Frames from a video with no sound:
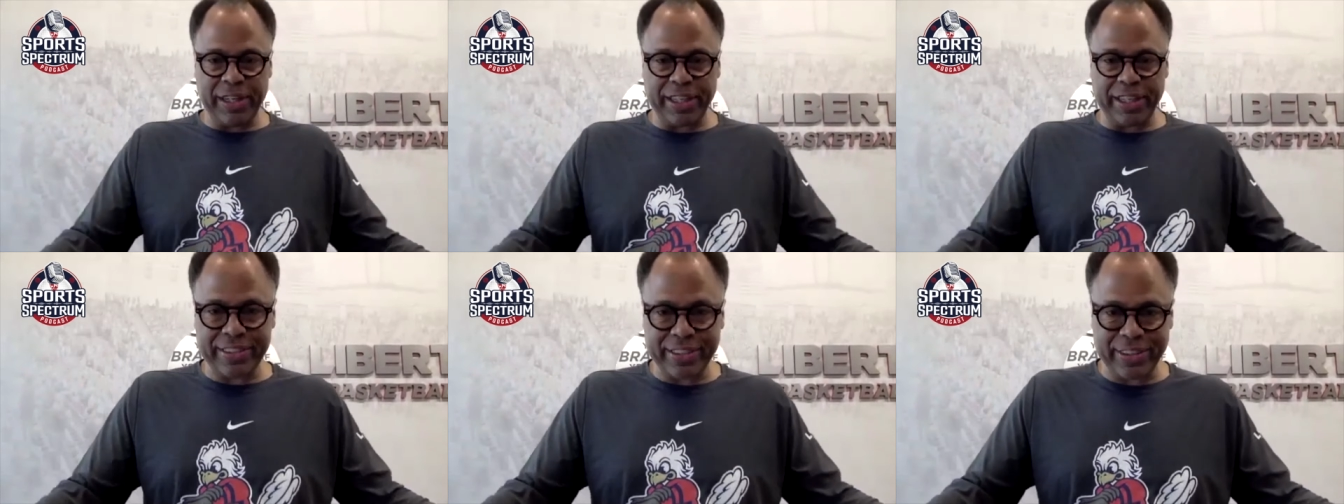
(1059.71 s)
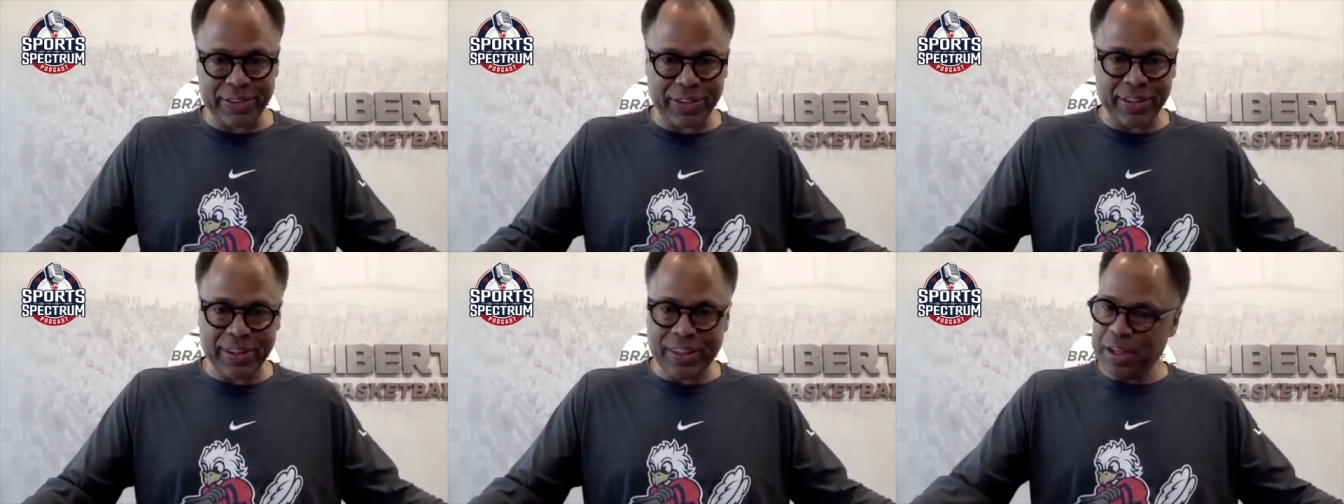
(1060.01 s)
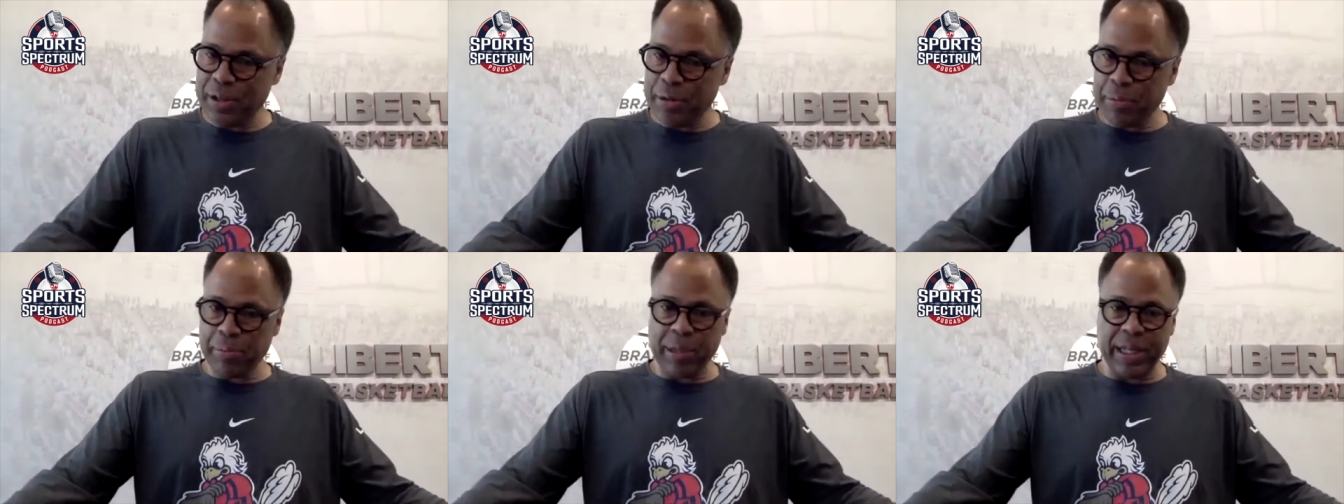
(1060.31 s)
So
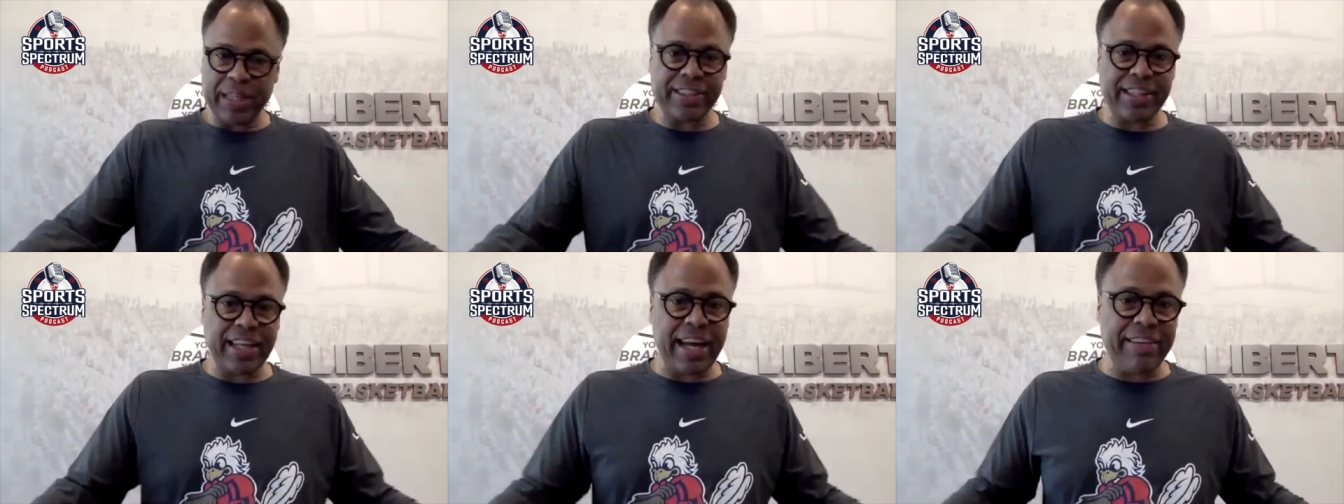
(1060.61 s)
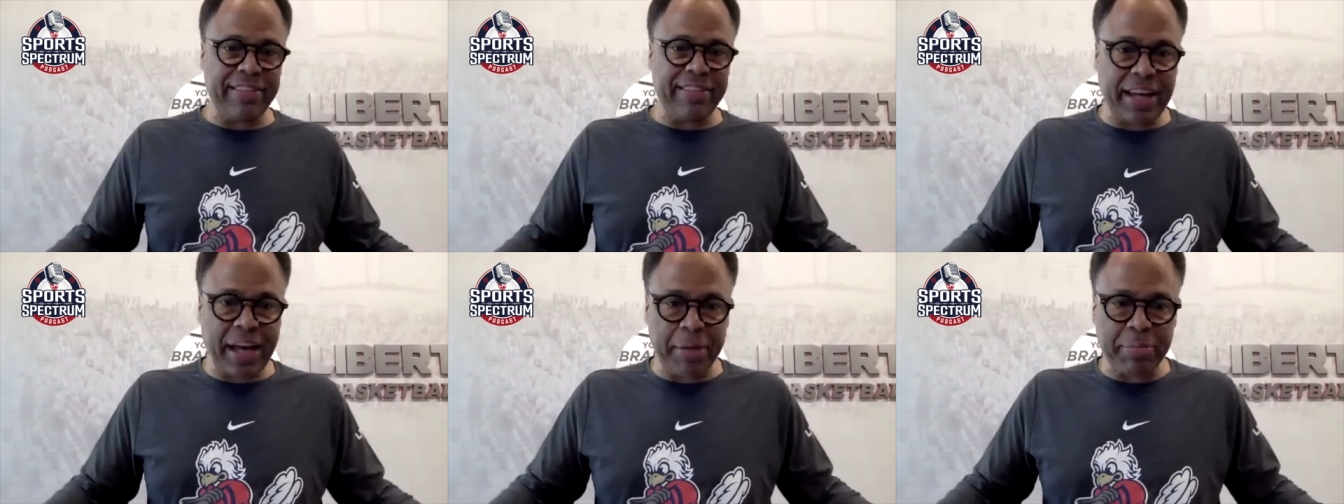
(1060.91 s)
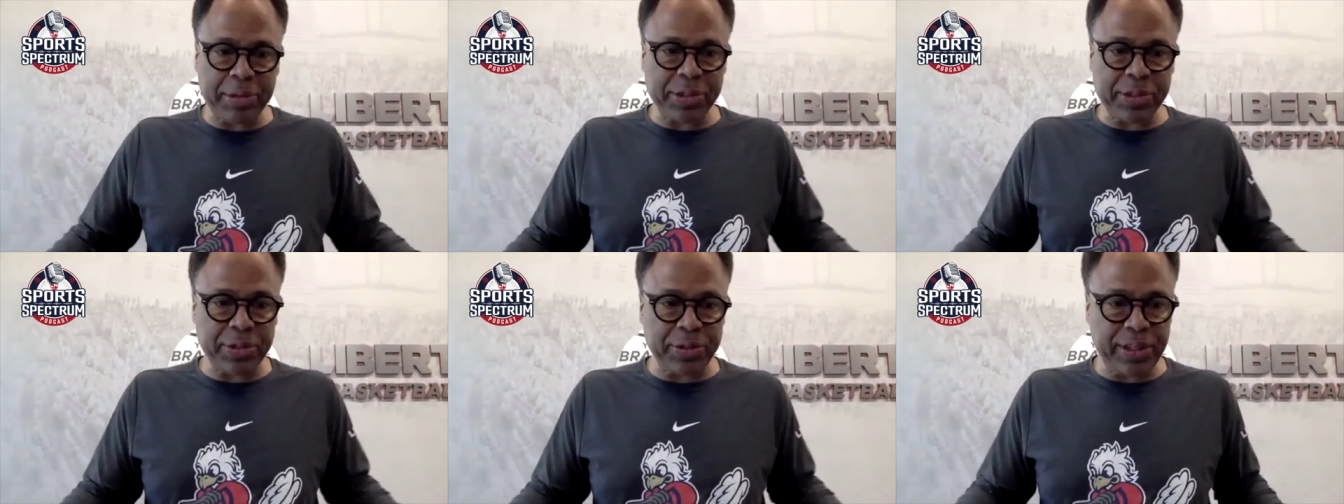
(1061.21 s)
blessed to have the
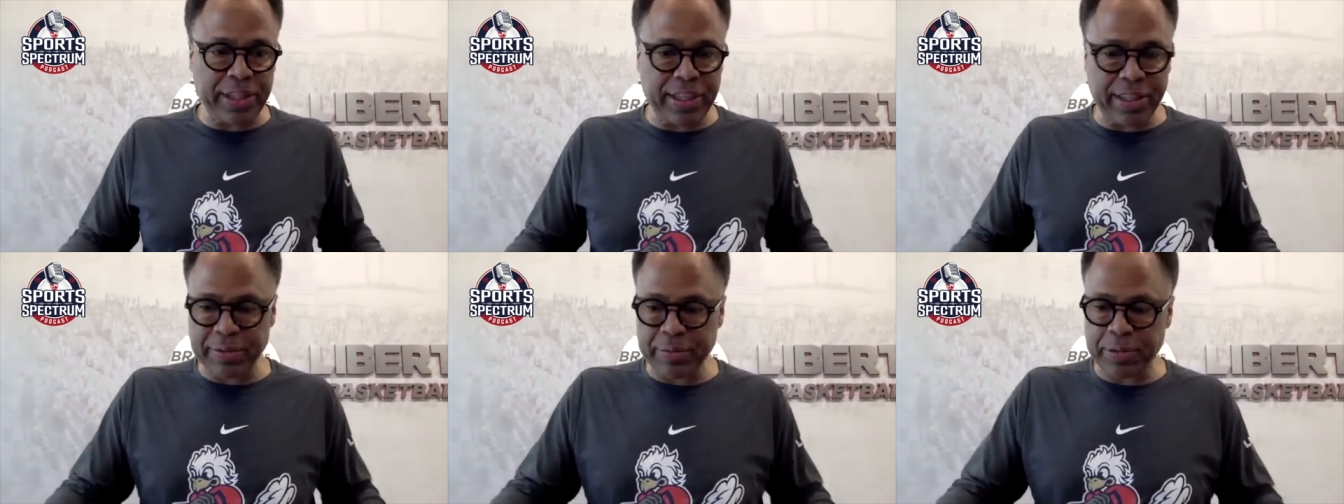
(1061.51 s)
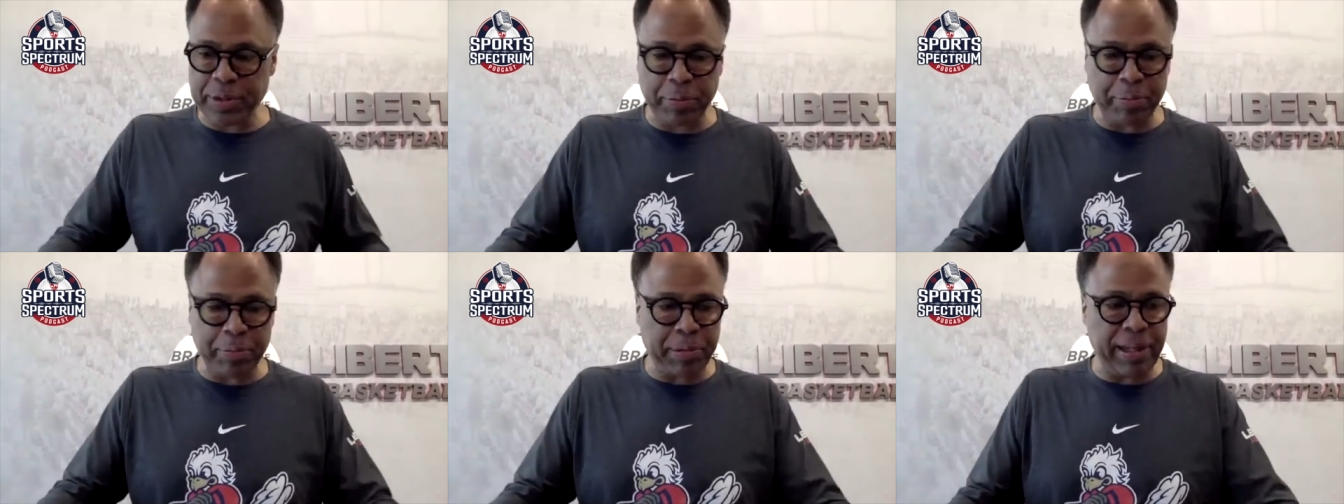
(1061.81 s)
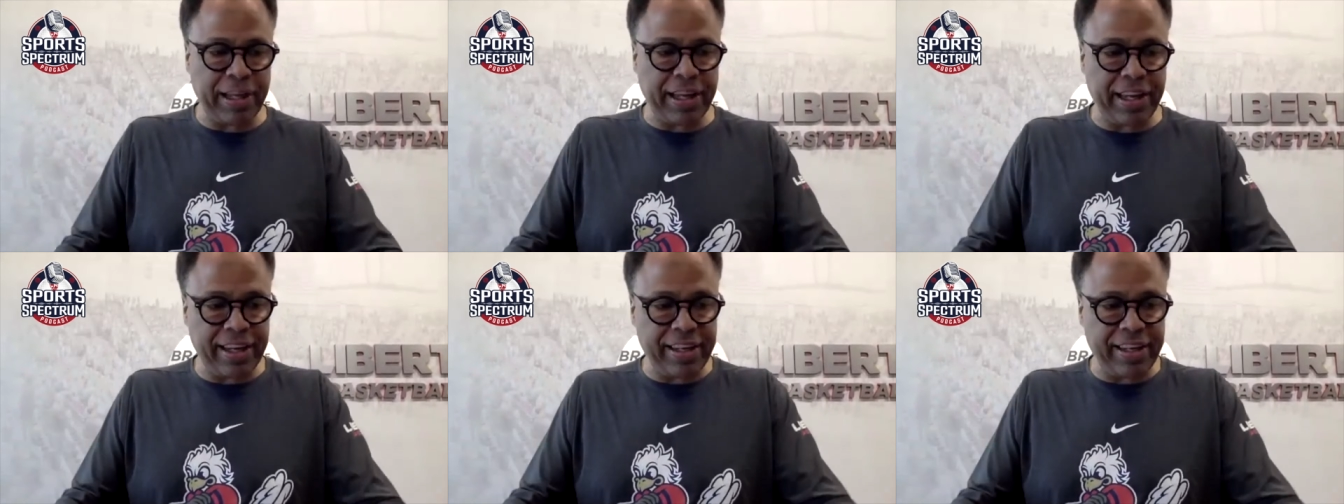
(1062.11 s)
opportunity to
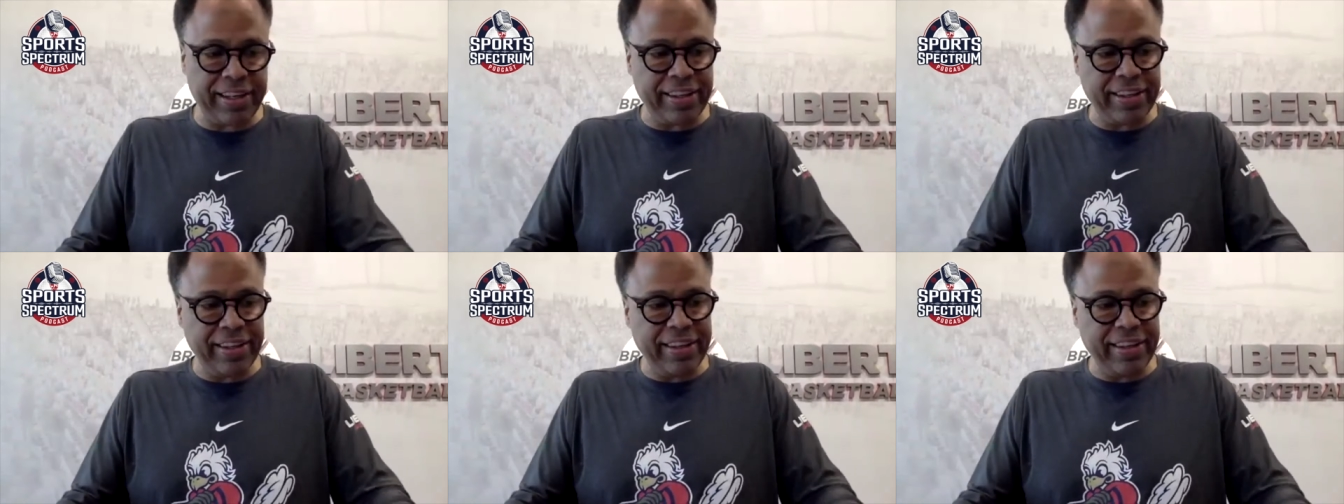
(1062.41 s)
play,